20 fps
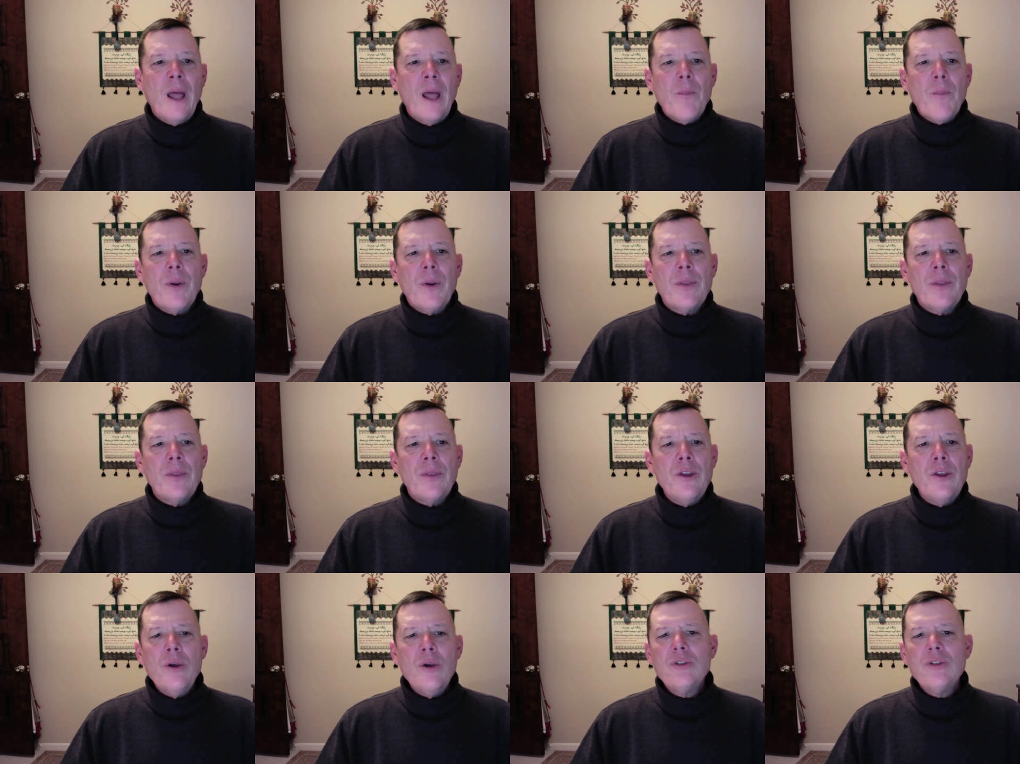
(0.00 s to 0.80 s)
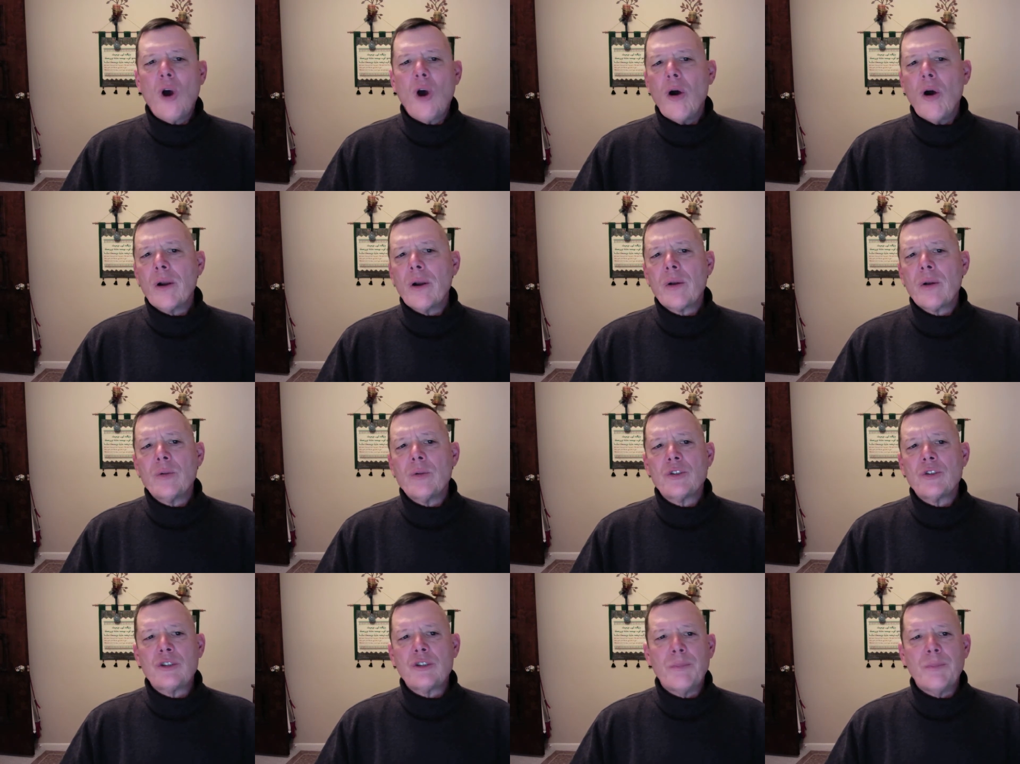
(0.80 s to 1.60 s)
But news
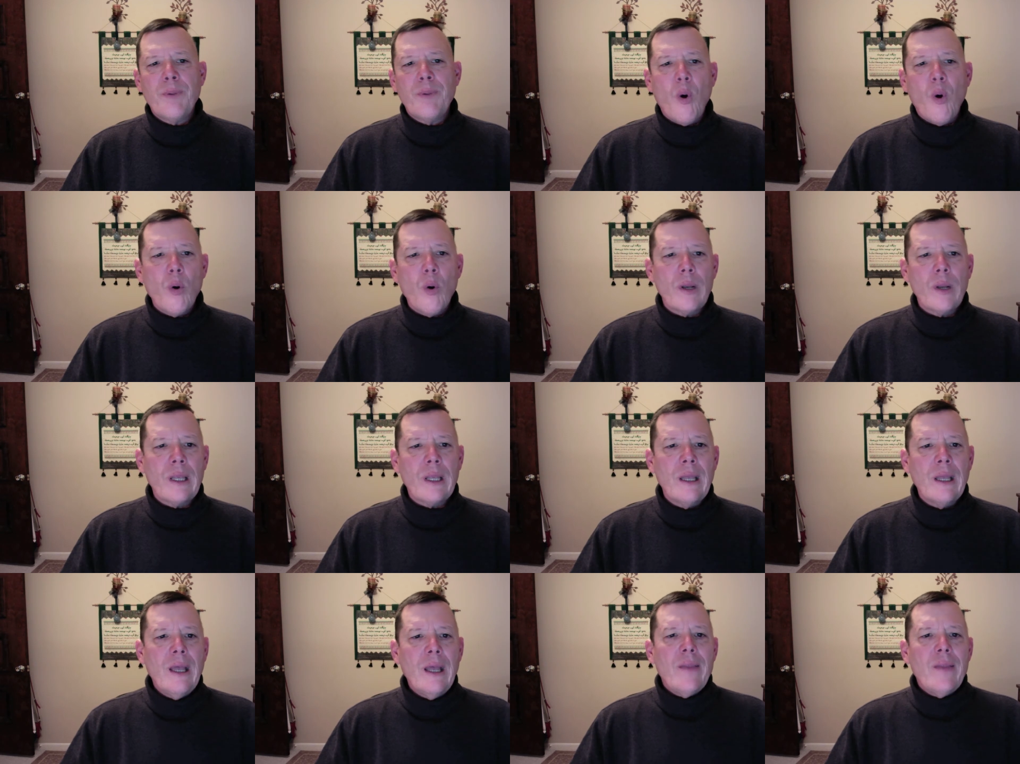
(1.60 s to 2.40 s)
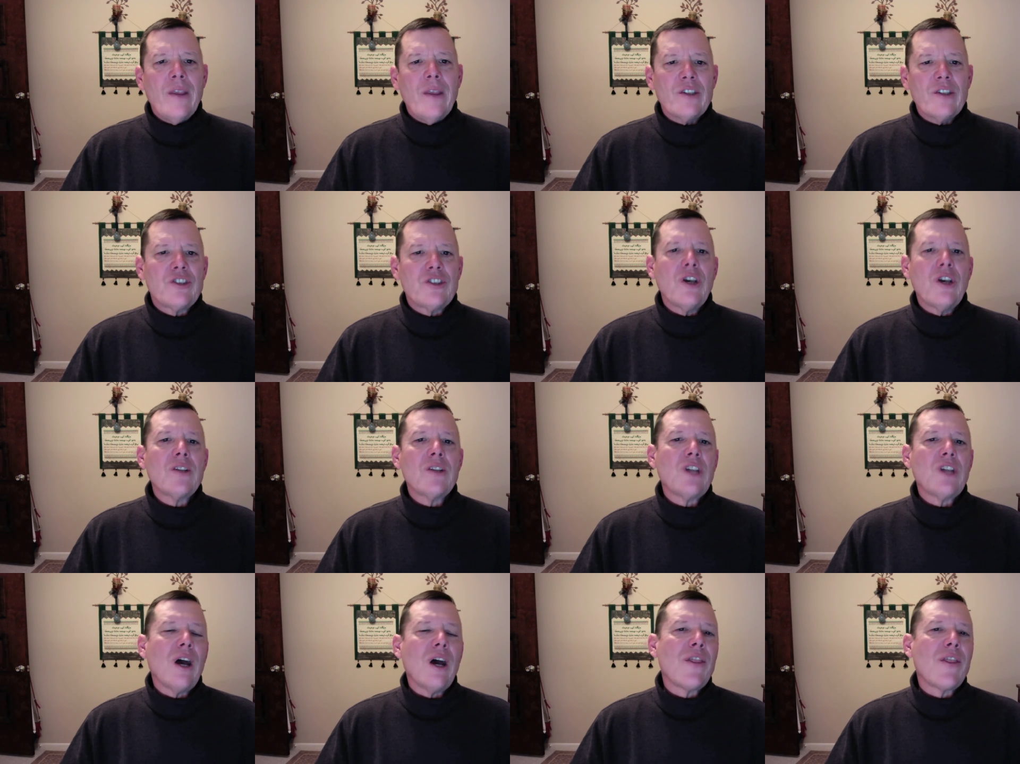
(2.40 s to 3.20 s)
articles supporting that
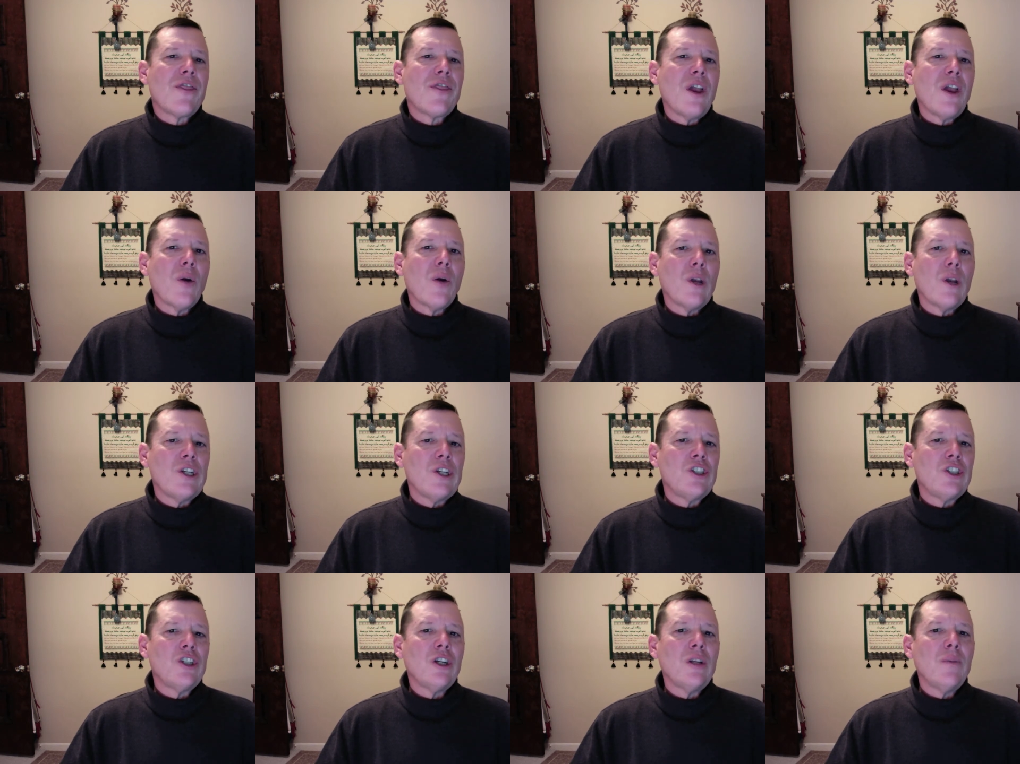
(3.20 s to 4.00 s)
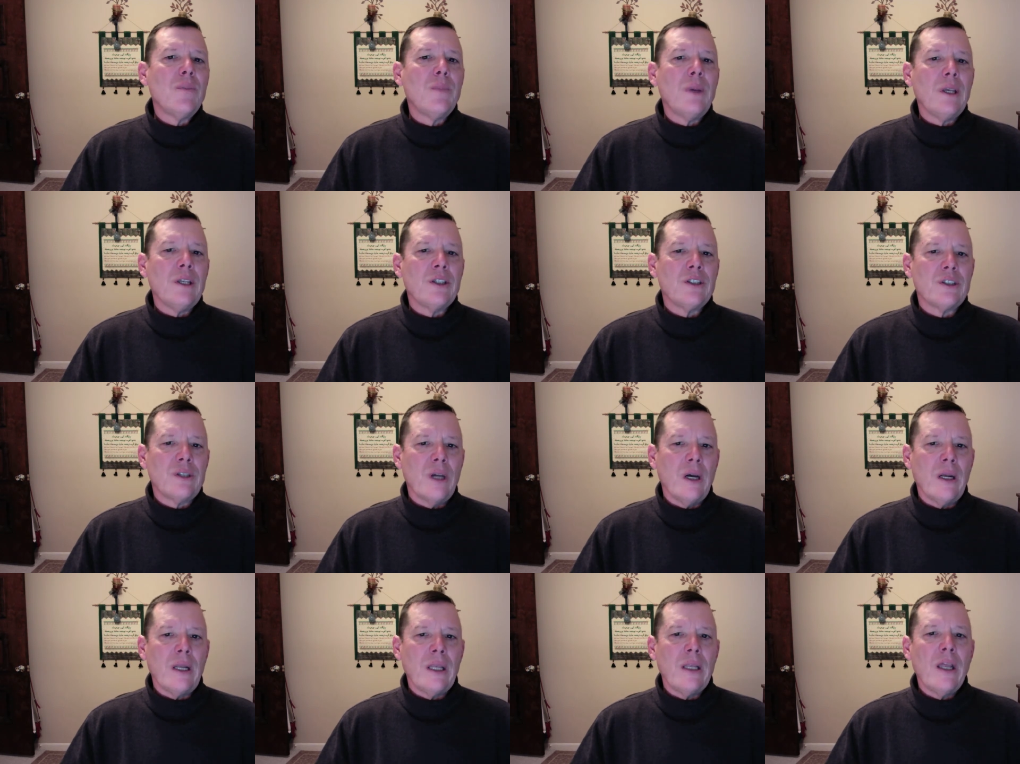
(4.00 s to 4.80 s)
such a theory should be
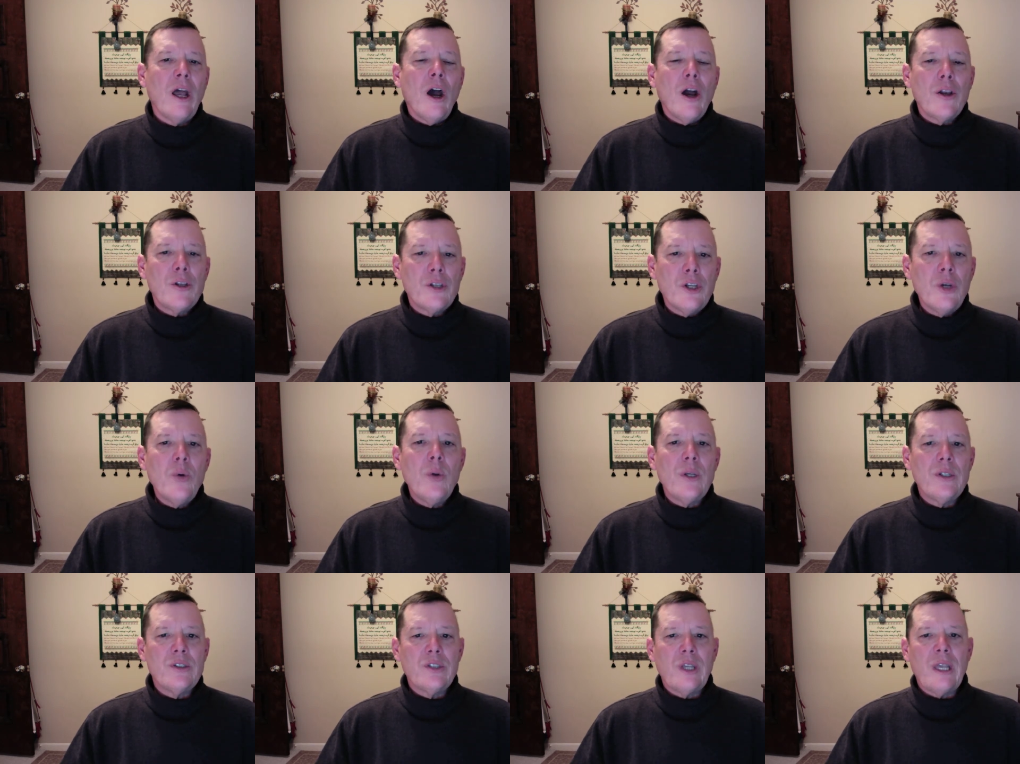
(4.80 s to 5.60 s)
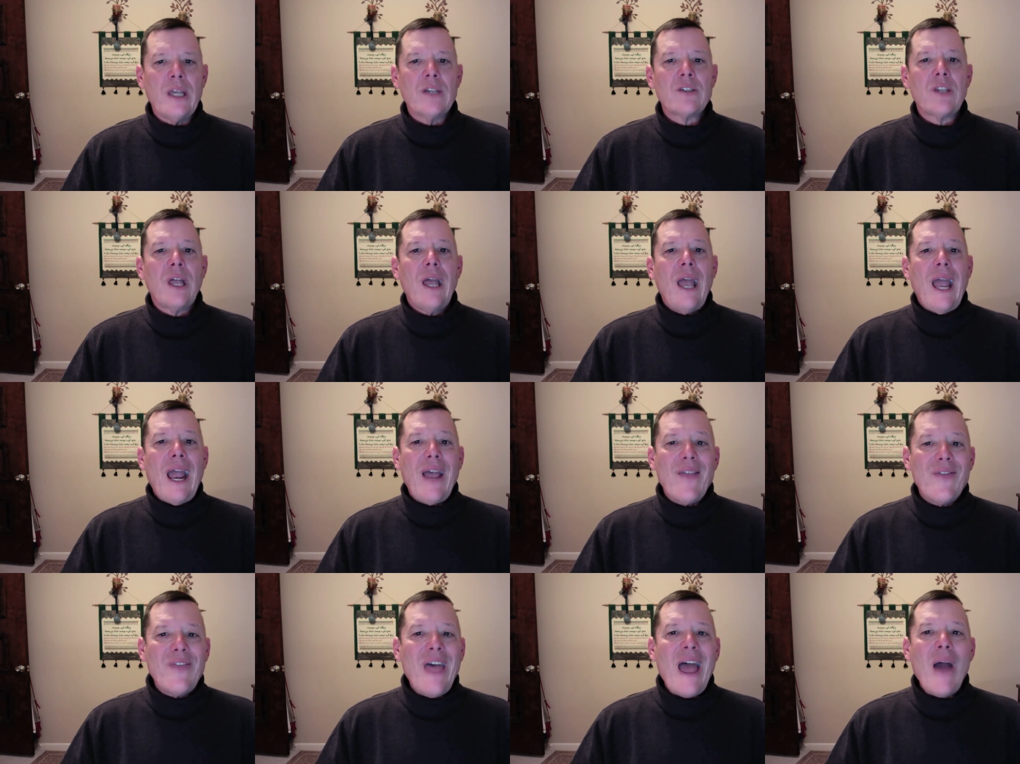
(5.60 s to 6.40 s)
studied do exist,
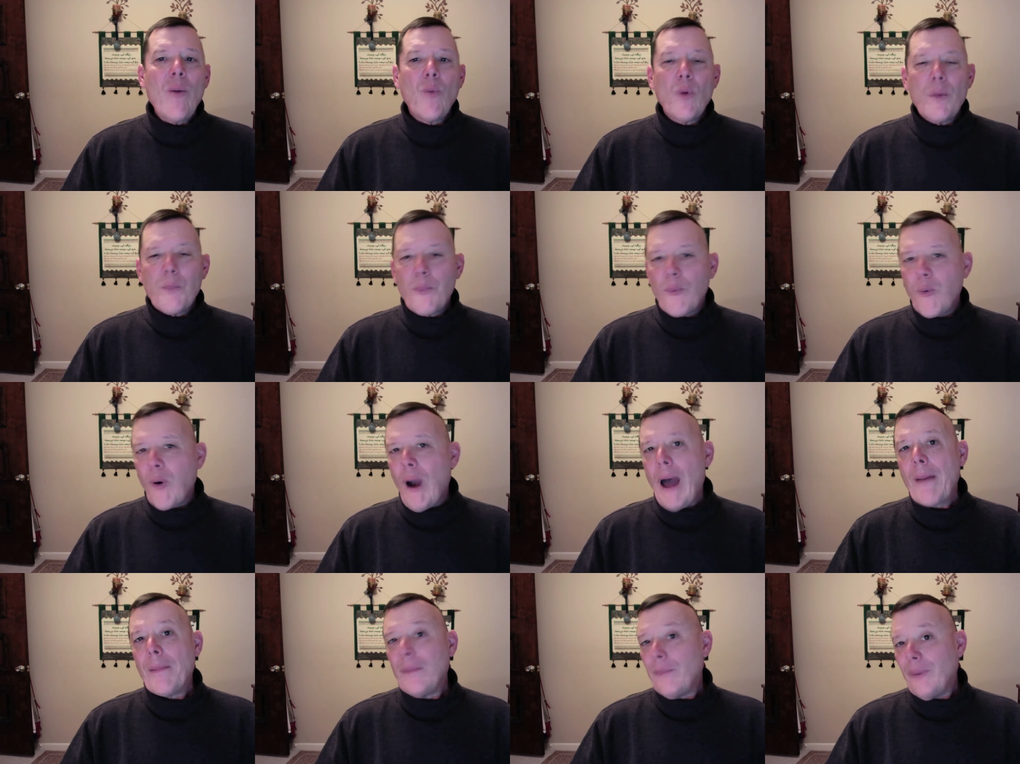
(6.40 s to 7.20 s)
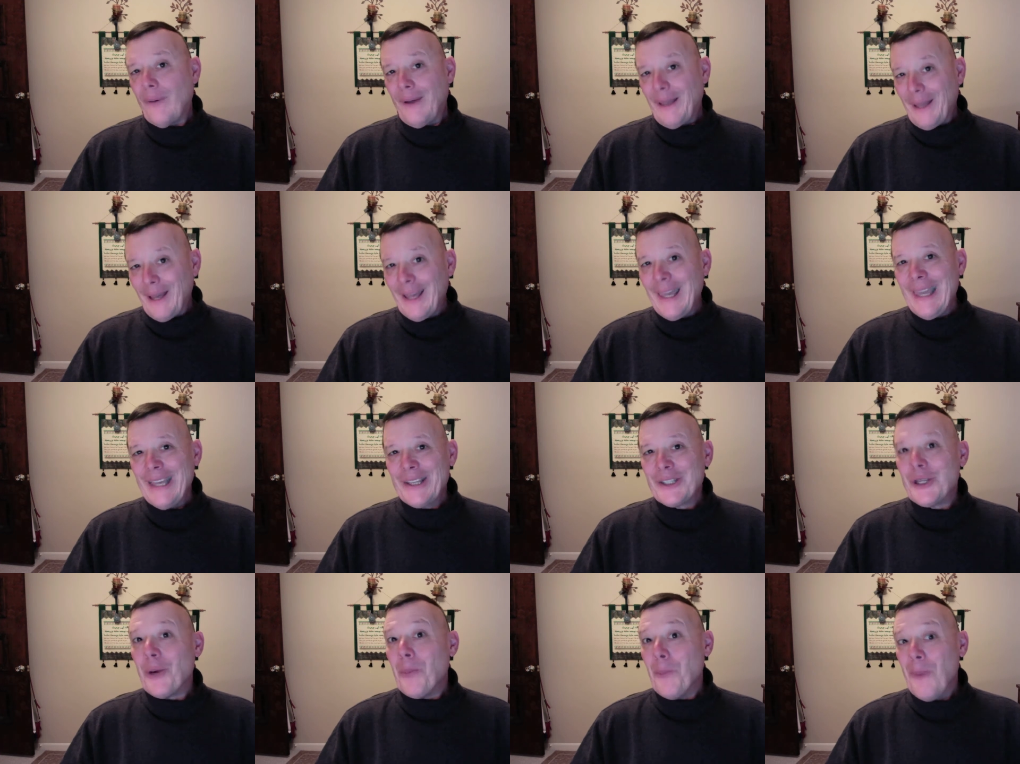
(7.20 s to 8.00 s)
and that would probably
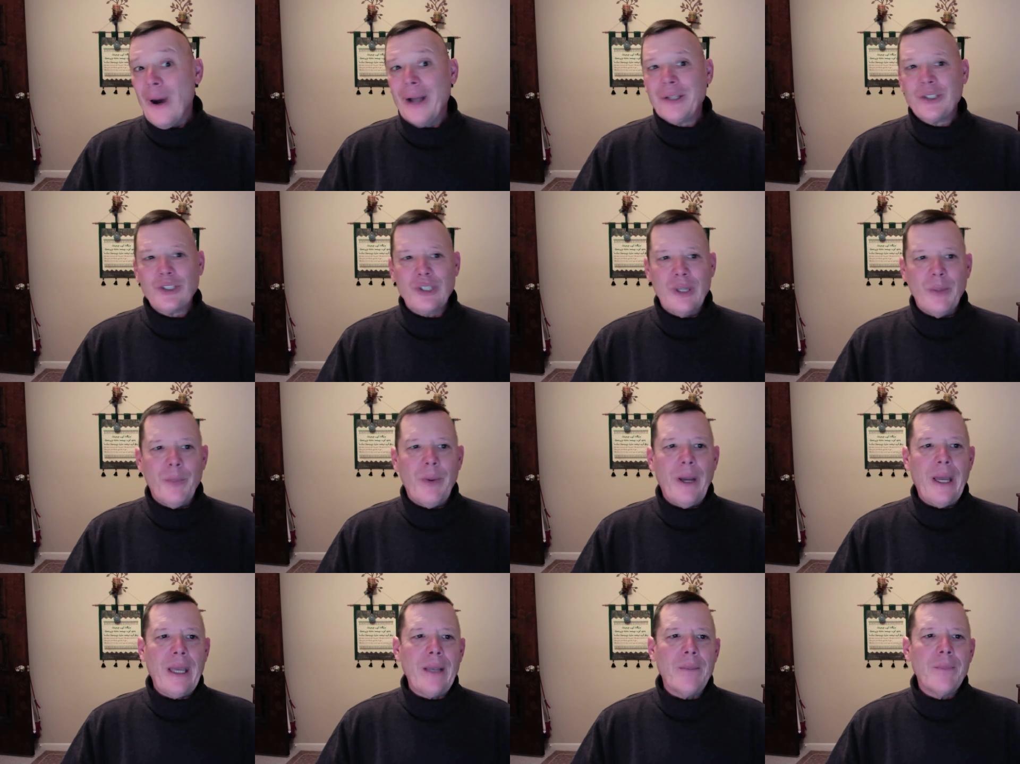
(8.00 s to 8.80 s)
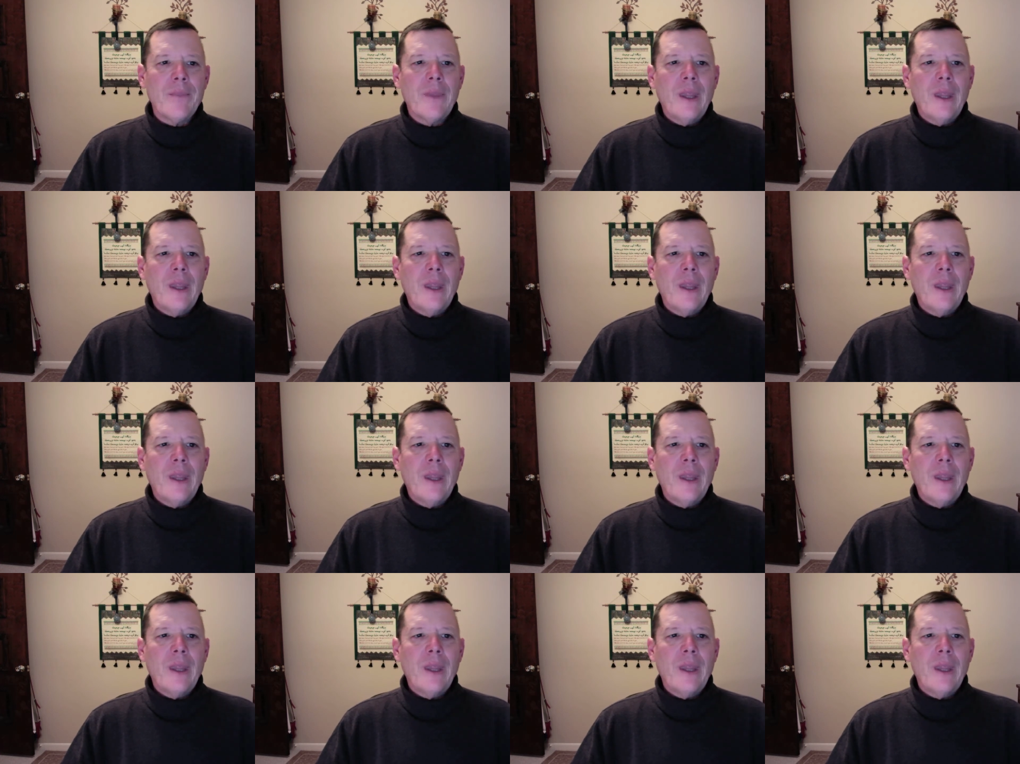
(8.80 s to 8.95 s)
lead to much debate.